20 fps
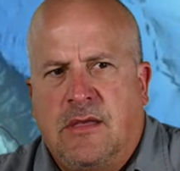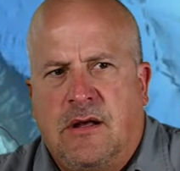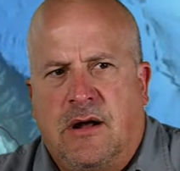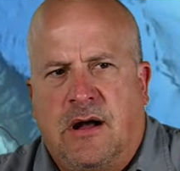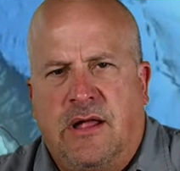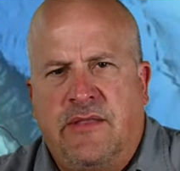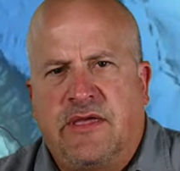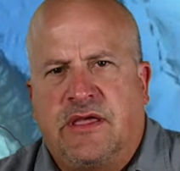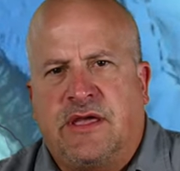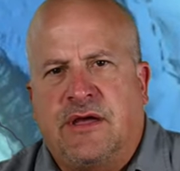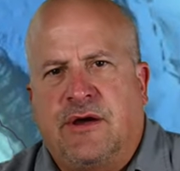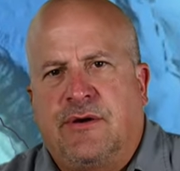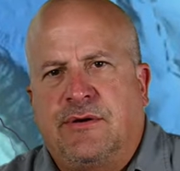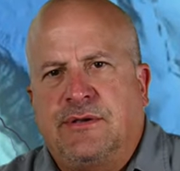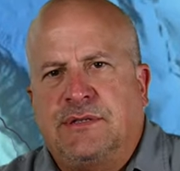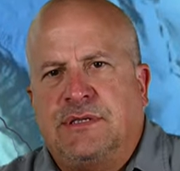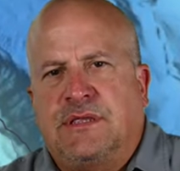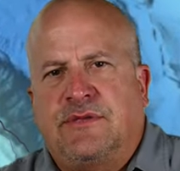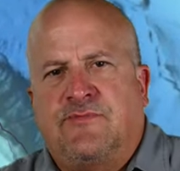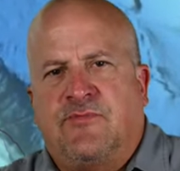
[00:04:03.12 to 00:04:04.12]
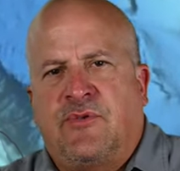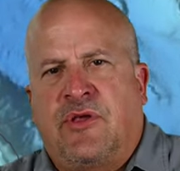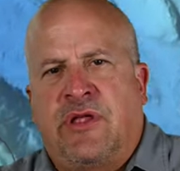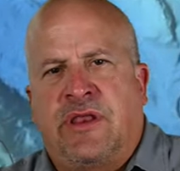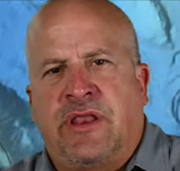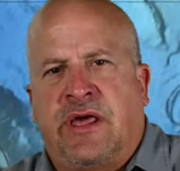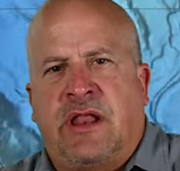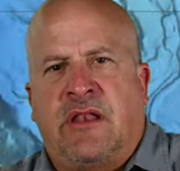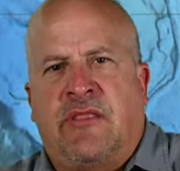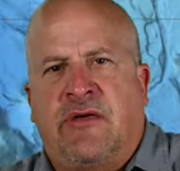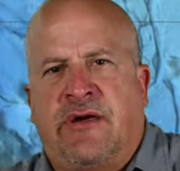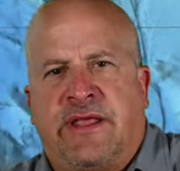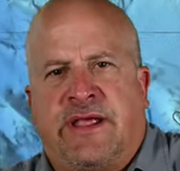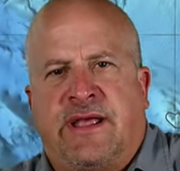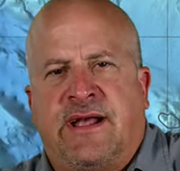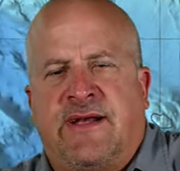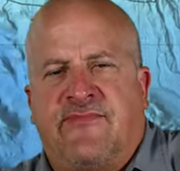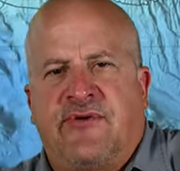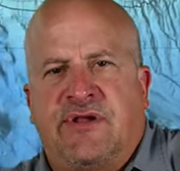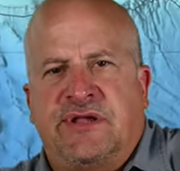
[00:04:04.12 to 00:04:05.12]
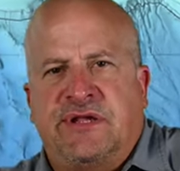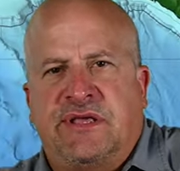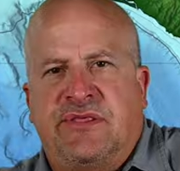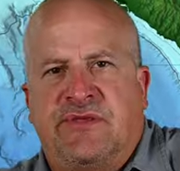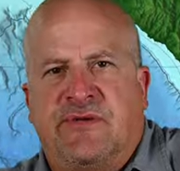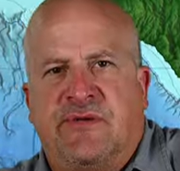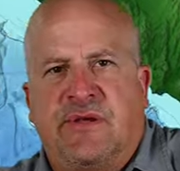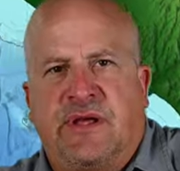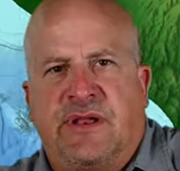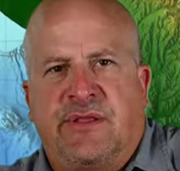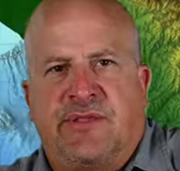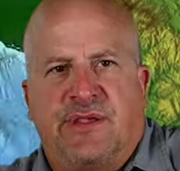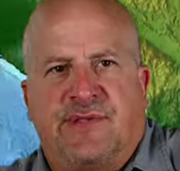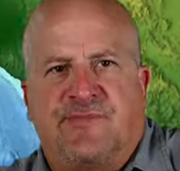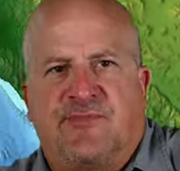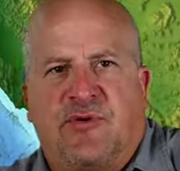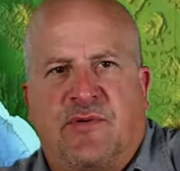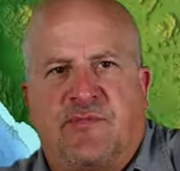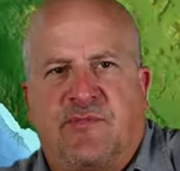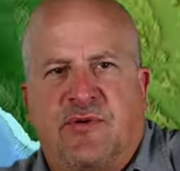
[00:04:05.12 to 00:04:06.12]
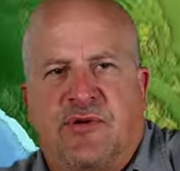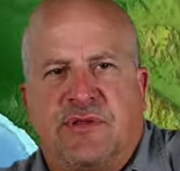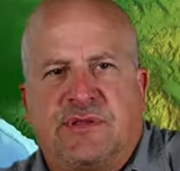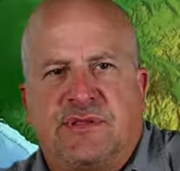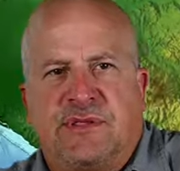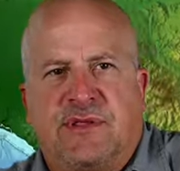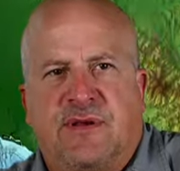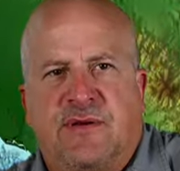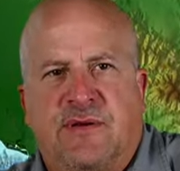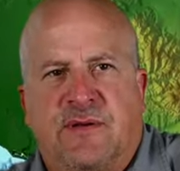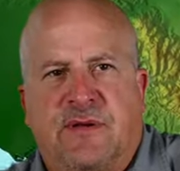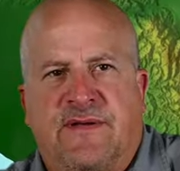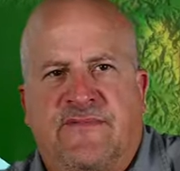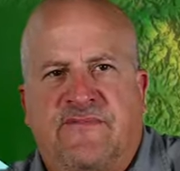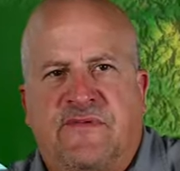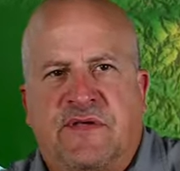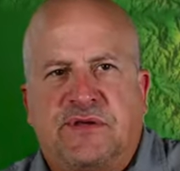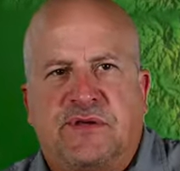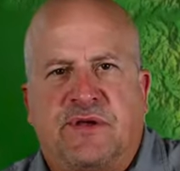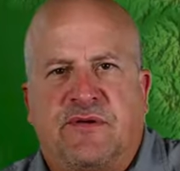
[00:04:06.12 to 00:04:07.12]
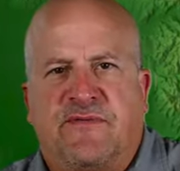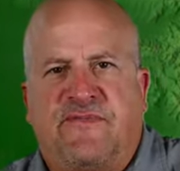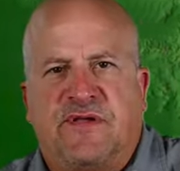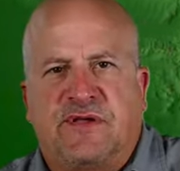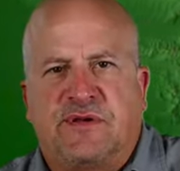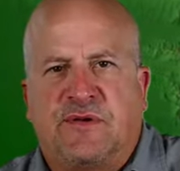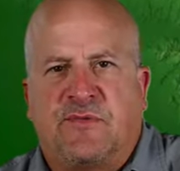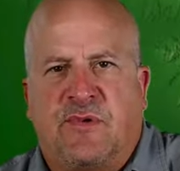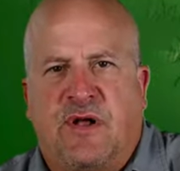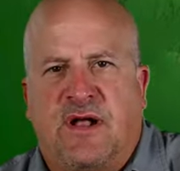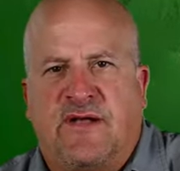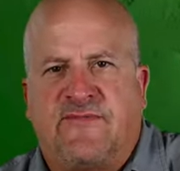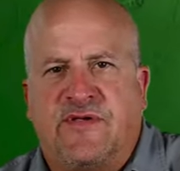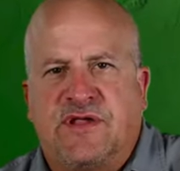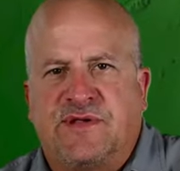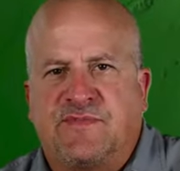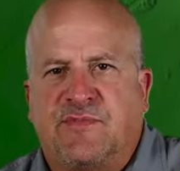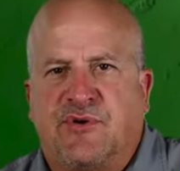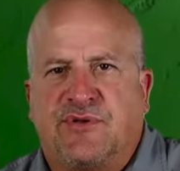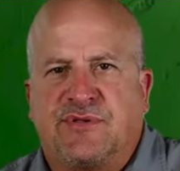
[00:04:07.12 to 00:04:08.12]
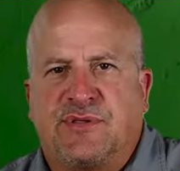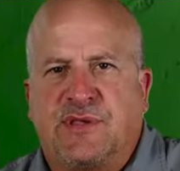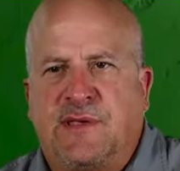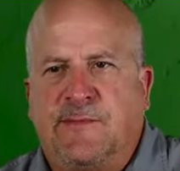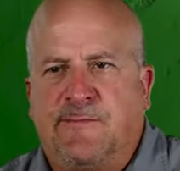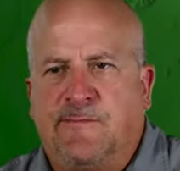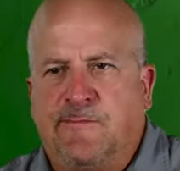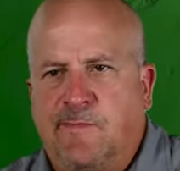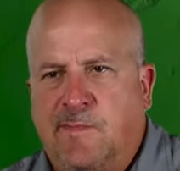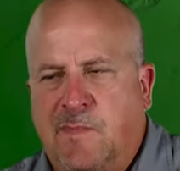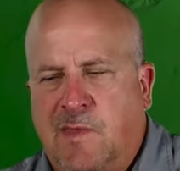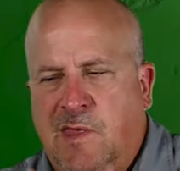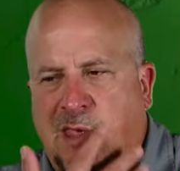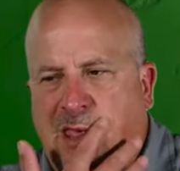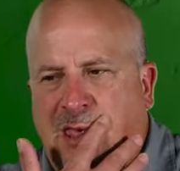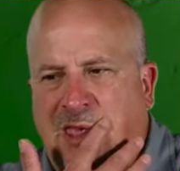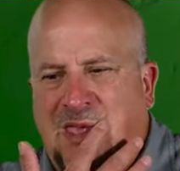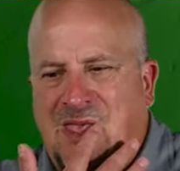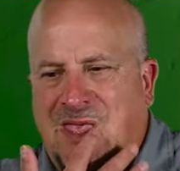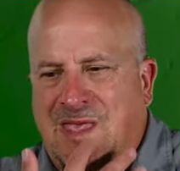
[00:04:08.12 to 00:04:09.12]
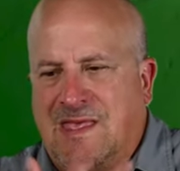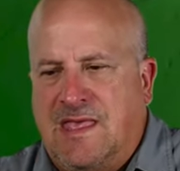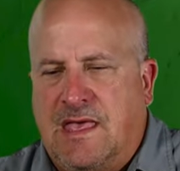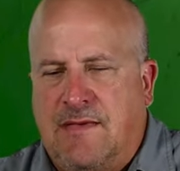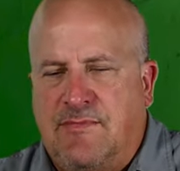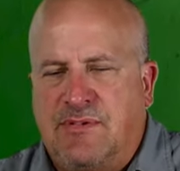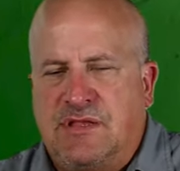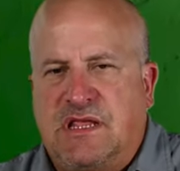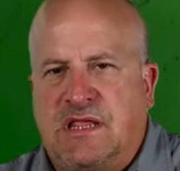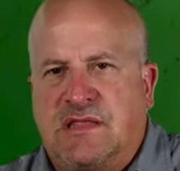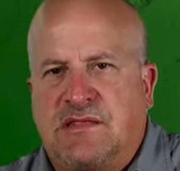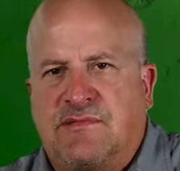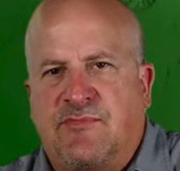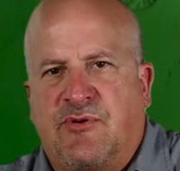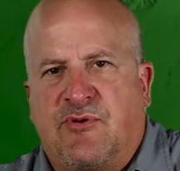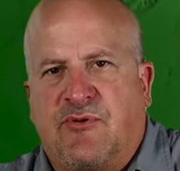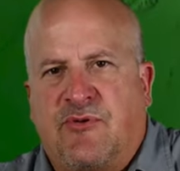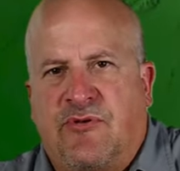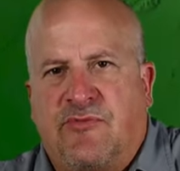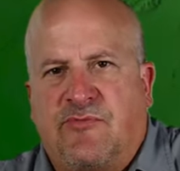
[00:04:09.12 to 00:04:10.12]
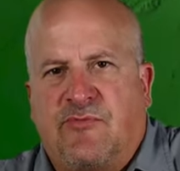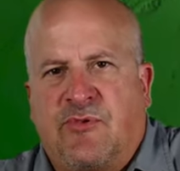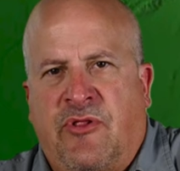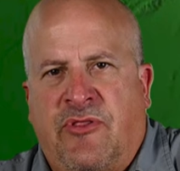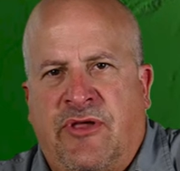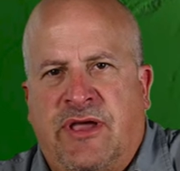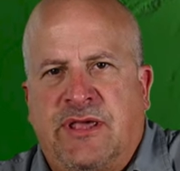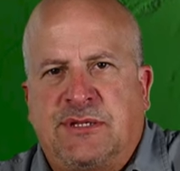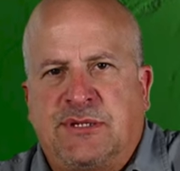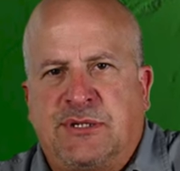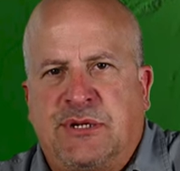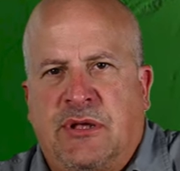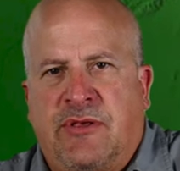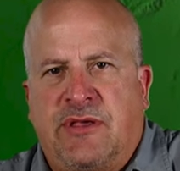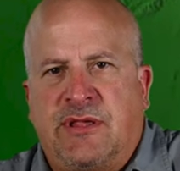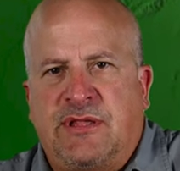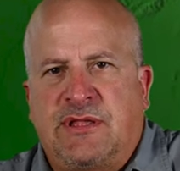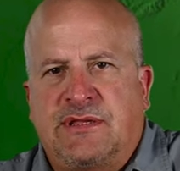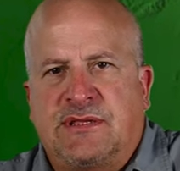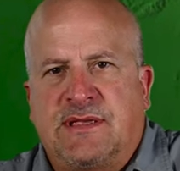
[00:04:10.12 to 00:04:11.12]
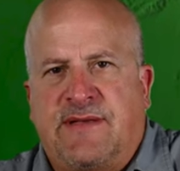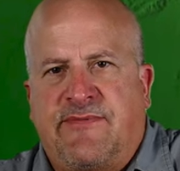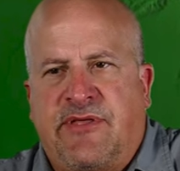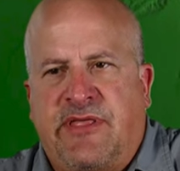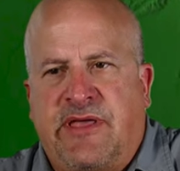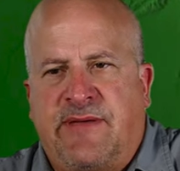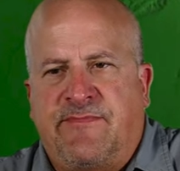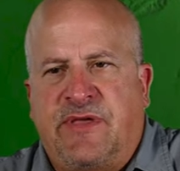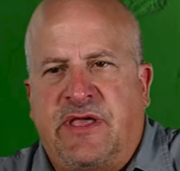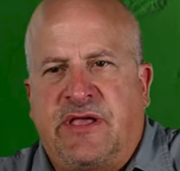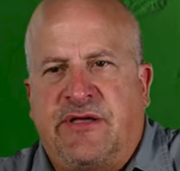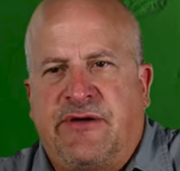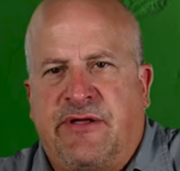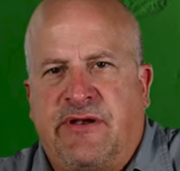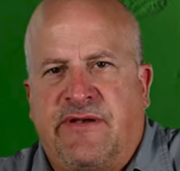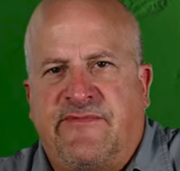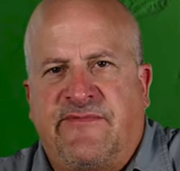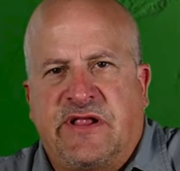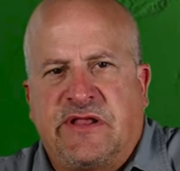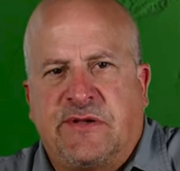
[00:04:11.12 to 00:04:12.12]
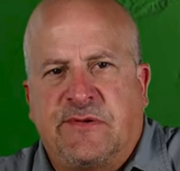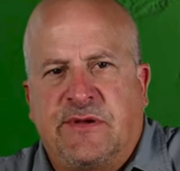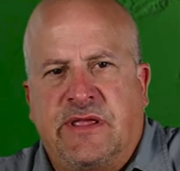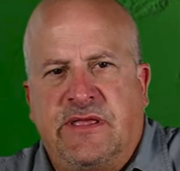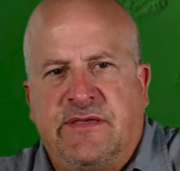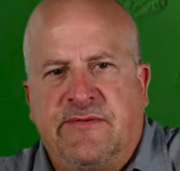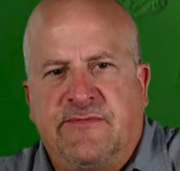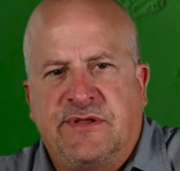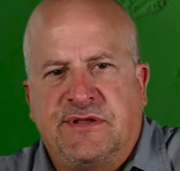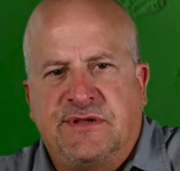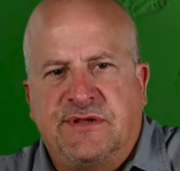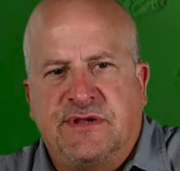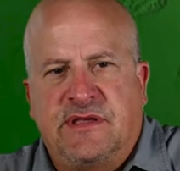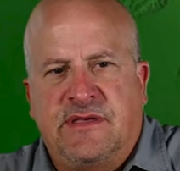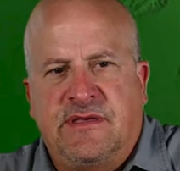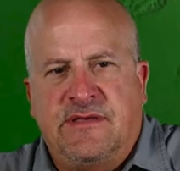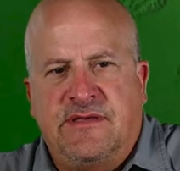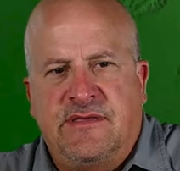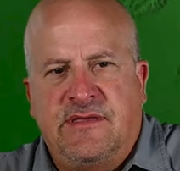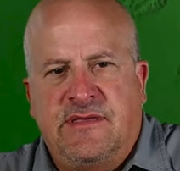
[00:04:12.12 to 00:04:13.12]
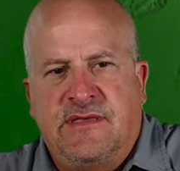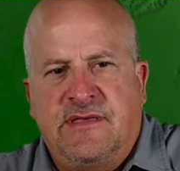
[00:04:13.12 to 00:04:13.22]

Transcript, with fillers: on the coast, really not a lot of coverage either. I know the sport boats that are uh, fishing are fishing rockfish mostly. We're seeing some real, real, nice chilies and stuff like that being caught in a victory, which uh,